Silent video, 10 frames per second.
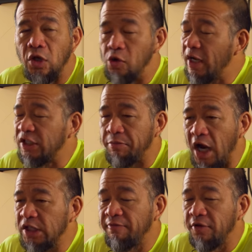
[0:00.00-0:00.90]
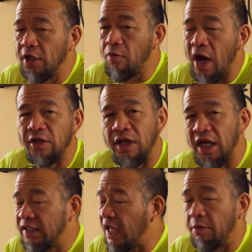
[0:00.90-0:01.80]
You may smash them for a little while, and the
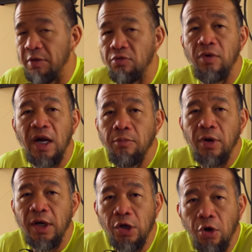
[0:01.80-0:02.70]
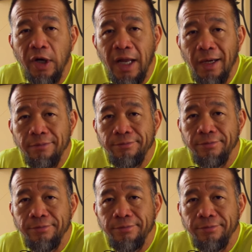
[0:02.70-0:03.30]
next day they'll be right up ready to go again.